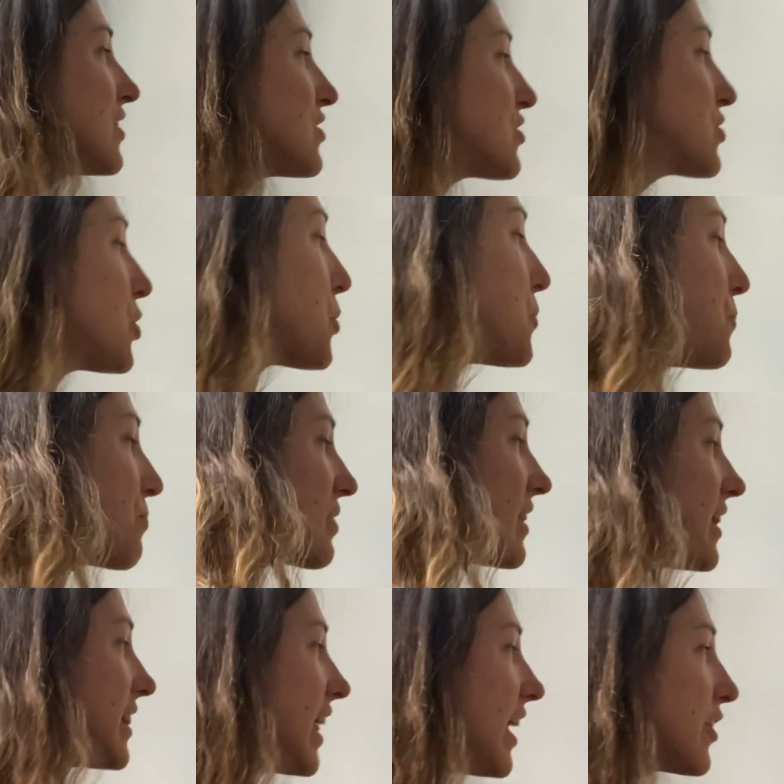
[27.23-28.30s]
So
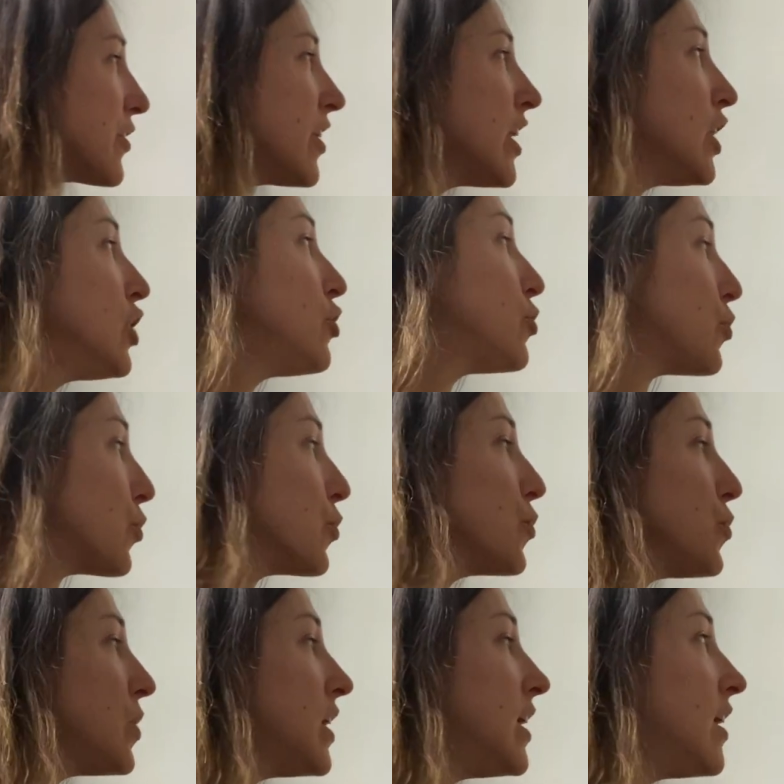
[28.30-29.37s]
the letter
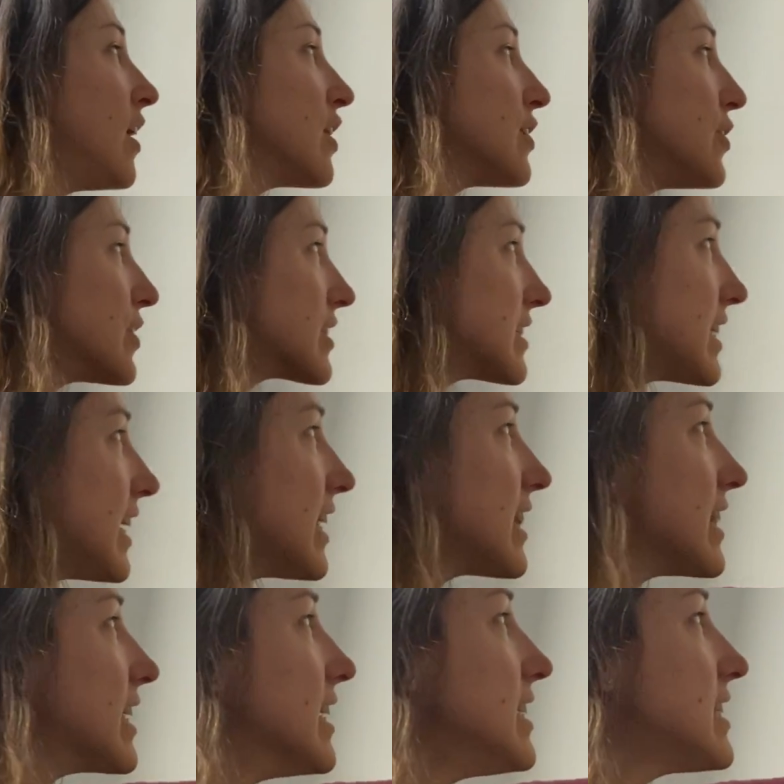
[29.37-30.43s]
U looks like
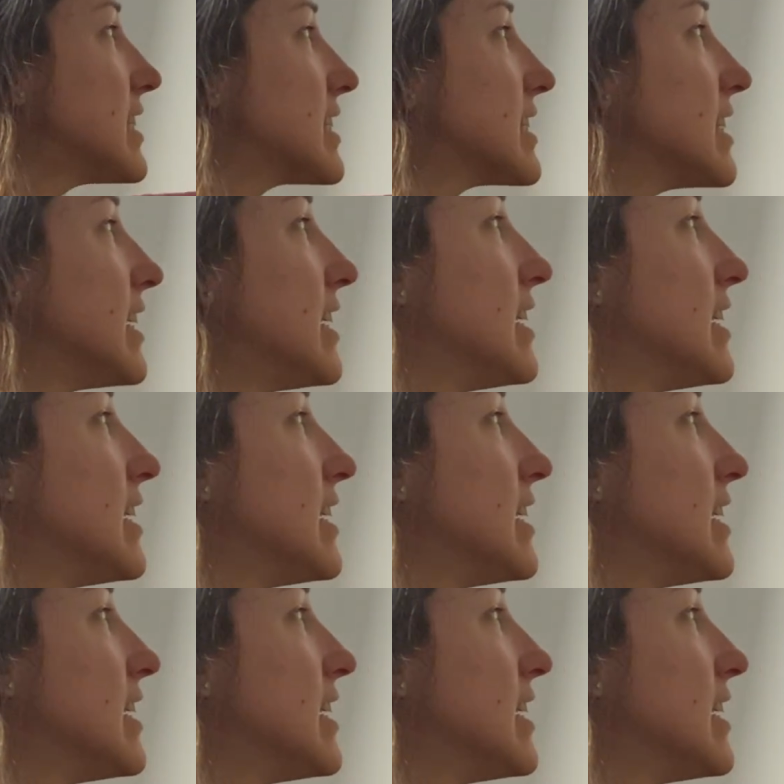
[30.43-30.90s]
this.